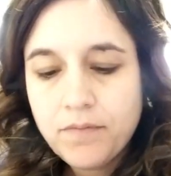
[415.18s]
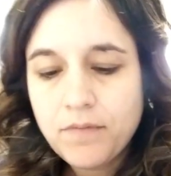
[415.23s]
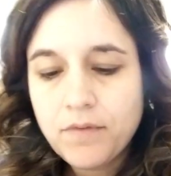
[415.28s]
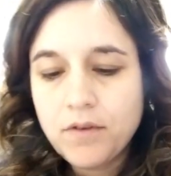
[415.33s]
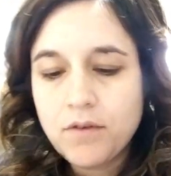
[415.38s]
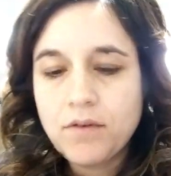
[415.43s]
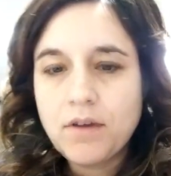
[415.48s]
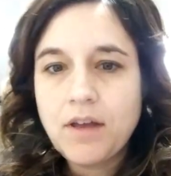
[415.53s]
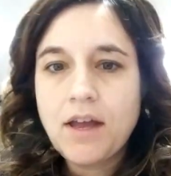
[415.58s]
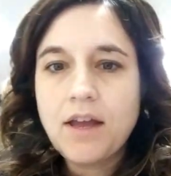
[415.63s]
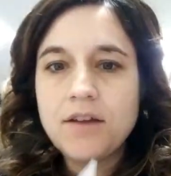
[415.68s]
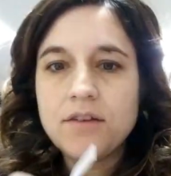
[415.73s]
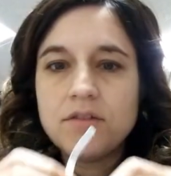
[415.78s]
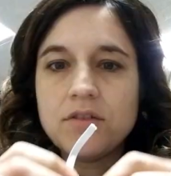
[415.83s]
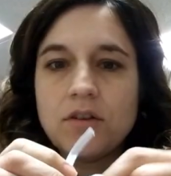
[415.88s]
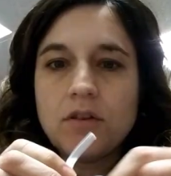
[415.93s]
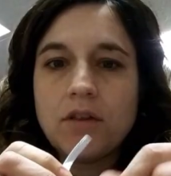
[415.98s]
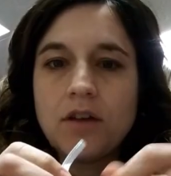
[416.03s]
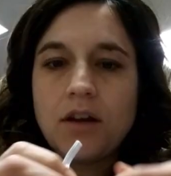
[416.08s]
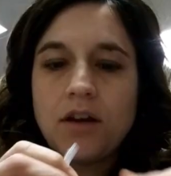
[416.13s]
Okay,
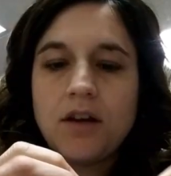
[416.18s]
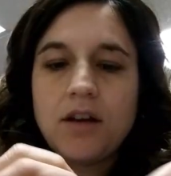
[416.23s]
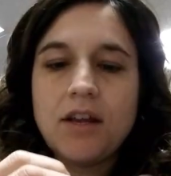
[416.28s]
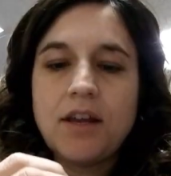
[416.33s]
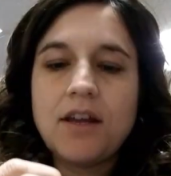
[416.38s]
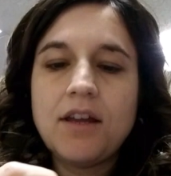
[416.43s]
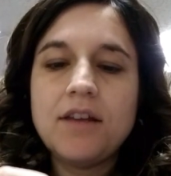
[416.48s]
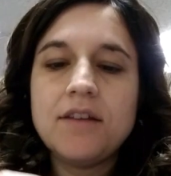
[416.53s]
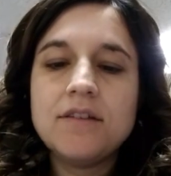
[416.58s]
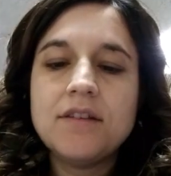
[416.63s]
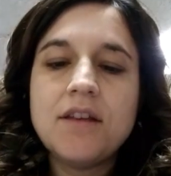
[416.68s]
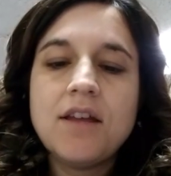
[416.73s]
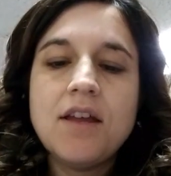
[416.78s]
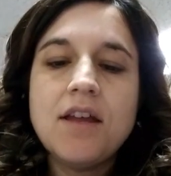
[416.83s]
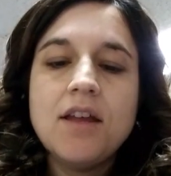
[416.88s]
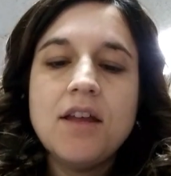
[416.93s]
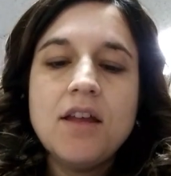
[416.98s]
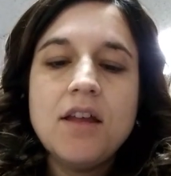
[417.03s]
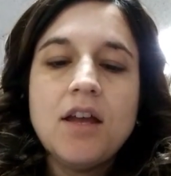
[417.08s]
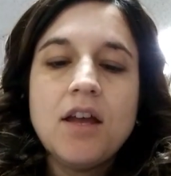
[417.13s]
so there it is.
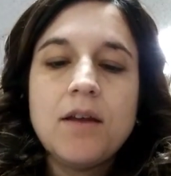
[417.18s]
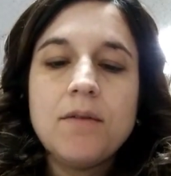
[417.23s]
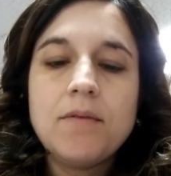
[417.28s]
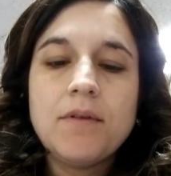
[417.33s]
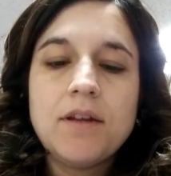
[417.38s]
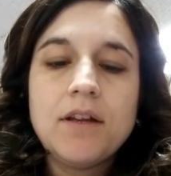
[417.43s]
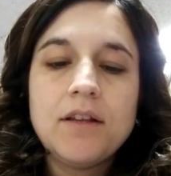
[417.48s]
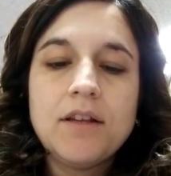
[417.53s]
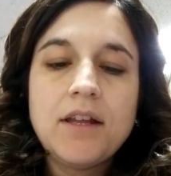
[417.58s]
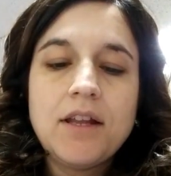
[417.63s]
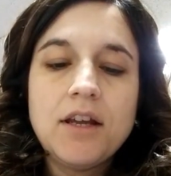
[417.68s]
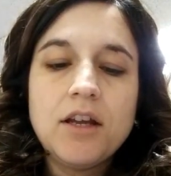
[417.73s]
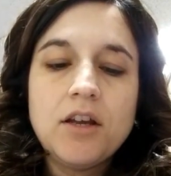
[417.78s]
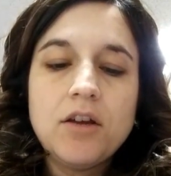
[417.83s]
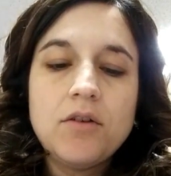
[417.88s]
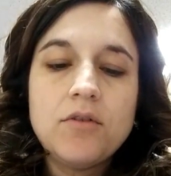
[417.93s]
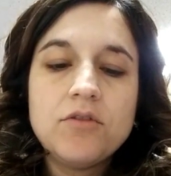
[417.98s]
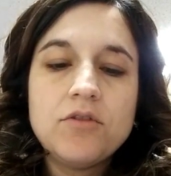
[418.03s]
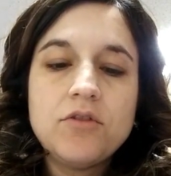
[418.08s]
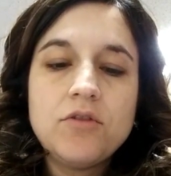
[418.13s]
I'm going to let it
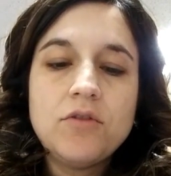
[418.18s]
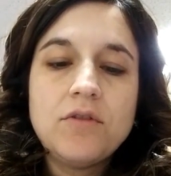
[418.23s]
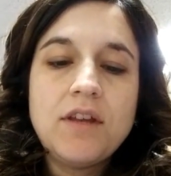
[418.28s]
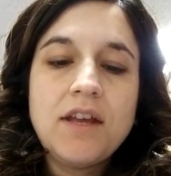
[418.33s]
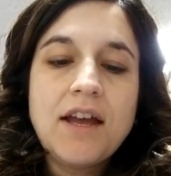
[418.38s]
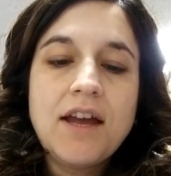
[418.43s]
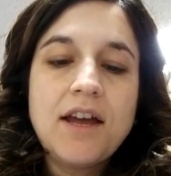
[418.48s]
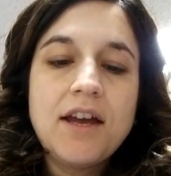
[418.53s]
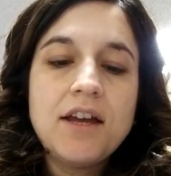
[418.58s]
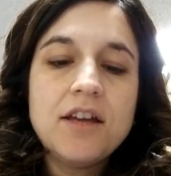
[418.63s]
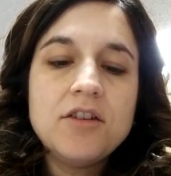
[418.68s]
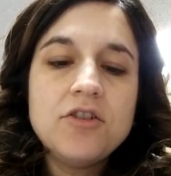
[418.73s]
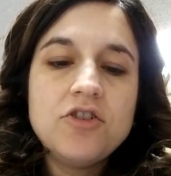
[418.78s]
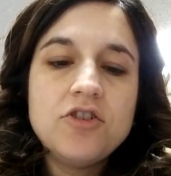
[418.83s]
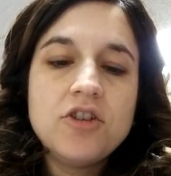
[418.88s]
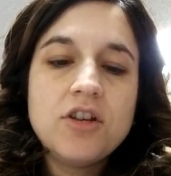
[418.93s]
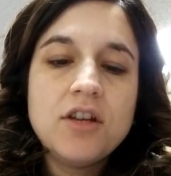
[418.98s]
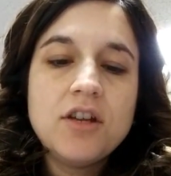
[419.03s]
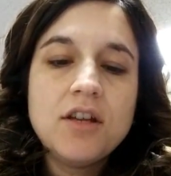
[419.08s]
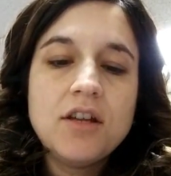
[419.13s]
go to the
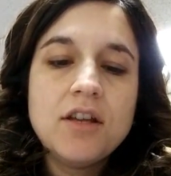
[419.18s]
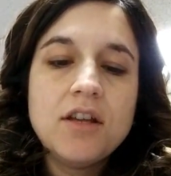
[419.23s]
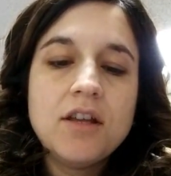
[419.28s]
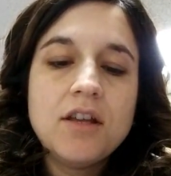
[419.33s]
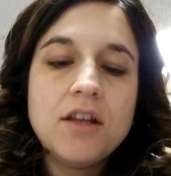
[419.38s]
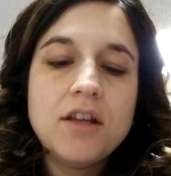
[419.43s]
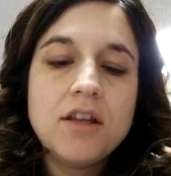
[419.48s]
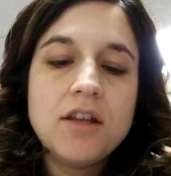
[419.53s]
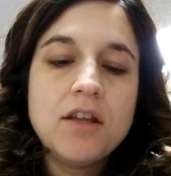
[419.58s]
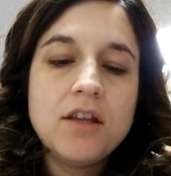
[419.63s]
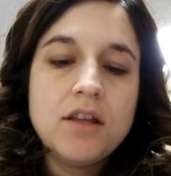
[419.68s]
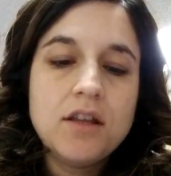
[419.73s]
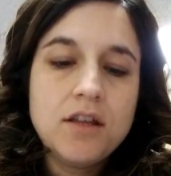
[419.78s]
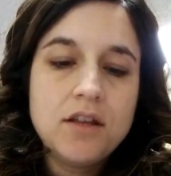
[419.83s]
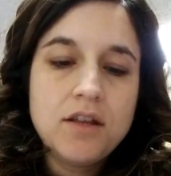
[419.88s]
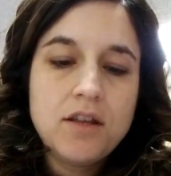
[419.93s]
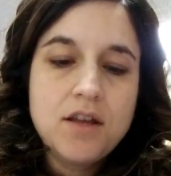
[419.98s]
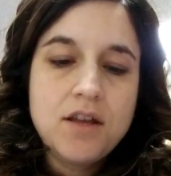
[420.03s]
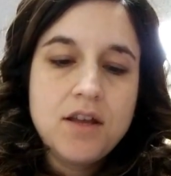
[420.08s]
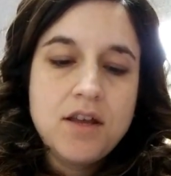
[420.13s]
edge.
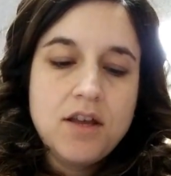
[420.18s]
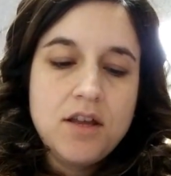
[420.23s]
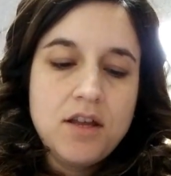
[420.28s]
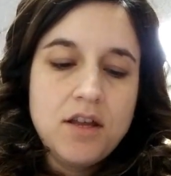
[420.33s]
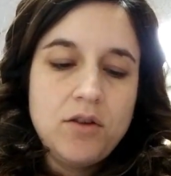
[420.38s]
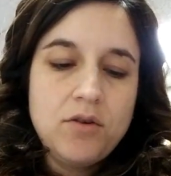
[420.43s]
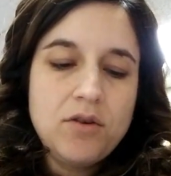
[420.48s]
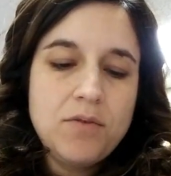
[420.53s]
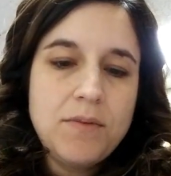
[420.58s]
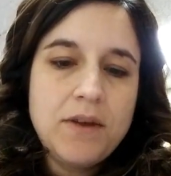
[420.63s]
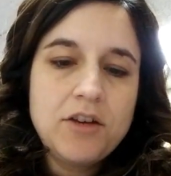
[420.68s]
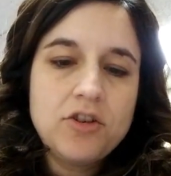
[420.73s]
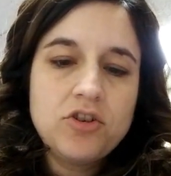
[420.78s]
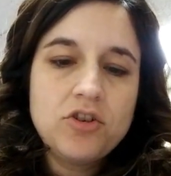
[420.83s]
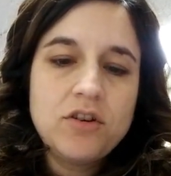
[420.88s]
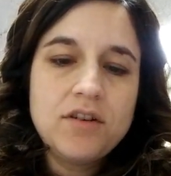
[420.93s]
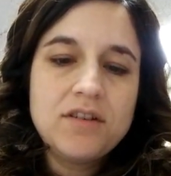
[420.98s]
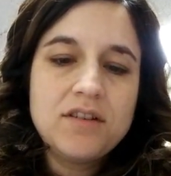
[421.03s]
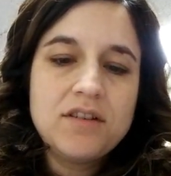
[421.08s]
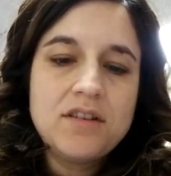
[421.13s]
I'm going to make
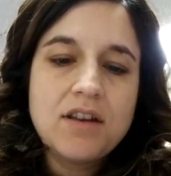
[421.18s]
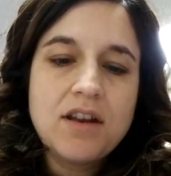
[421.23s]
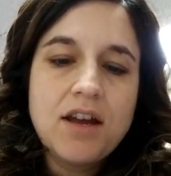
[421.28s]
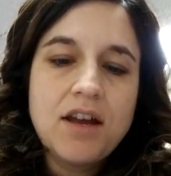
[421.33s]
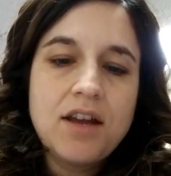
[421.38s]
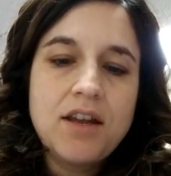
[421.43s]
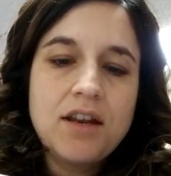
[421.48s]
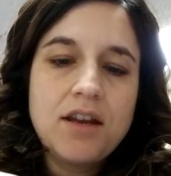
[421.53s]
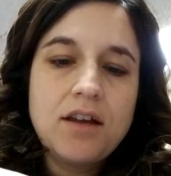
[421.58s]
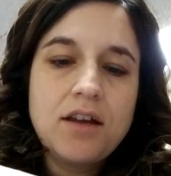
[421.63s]
sure it's not